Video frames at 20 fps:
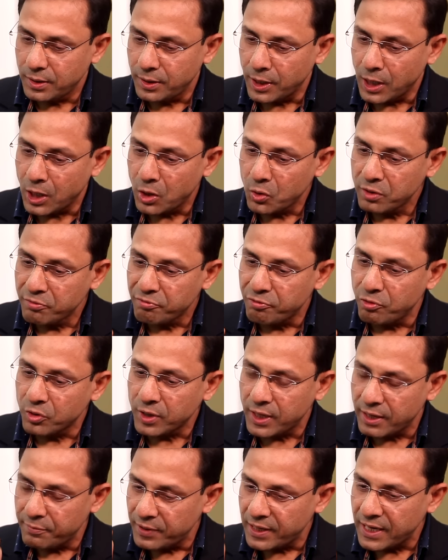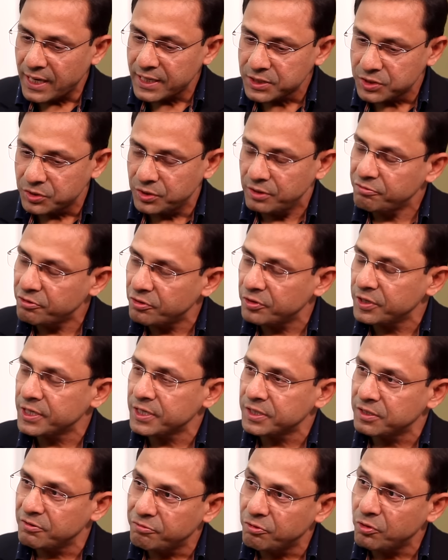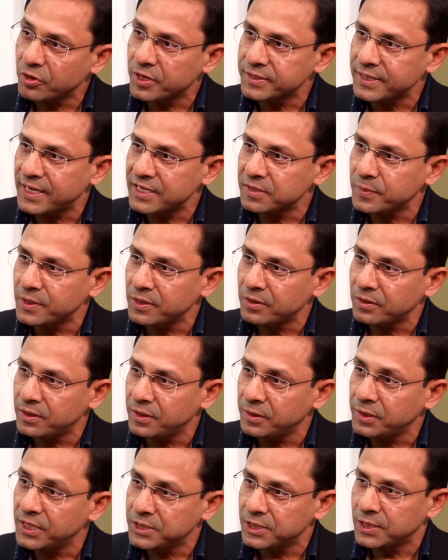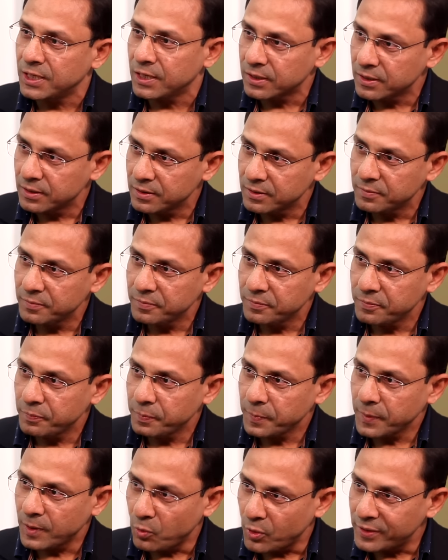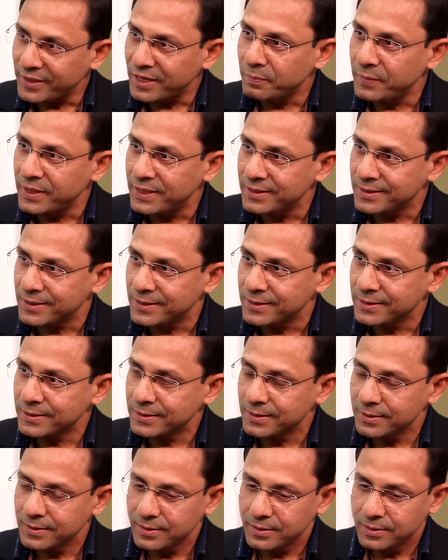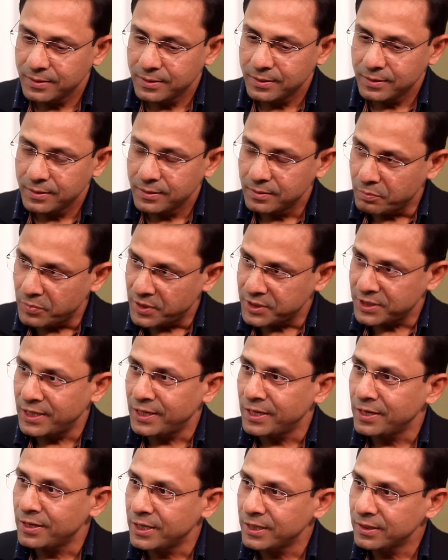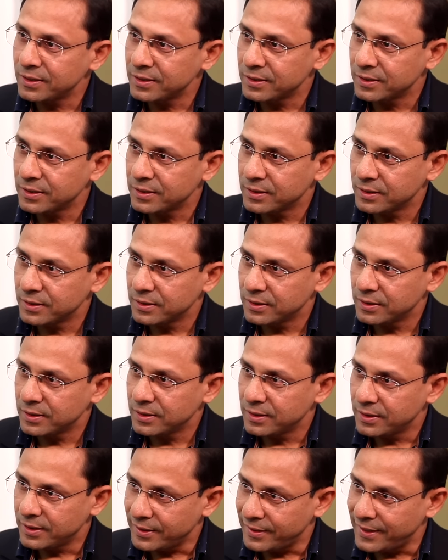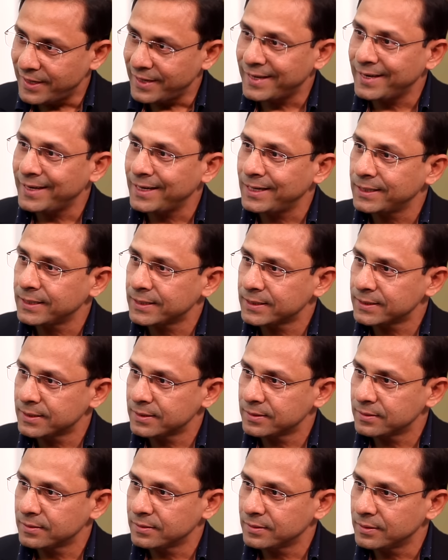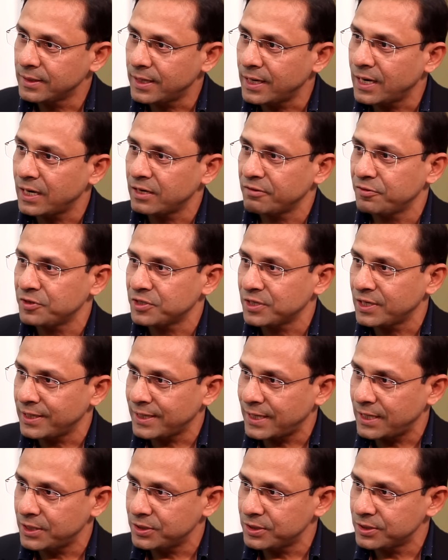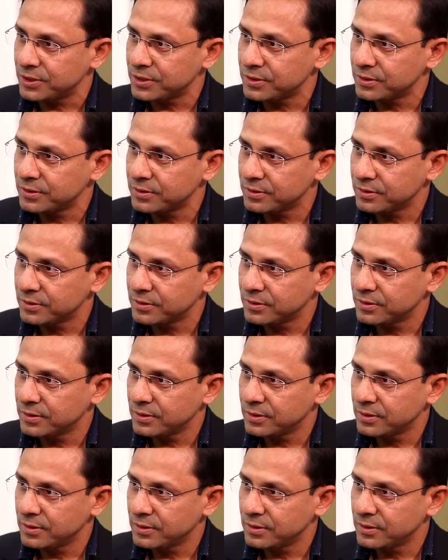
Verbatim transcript: Now the focus, I mean, last three four years the focus has been on digital. Hmm. What that means is machine learning, hmm. data analytics, hmm. and artificial intelligence. Hmm.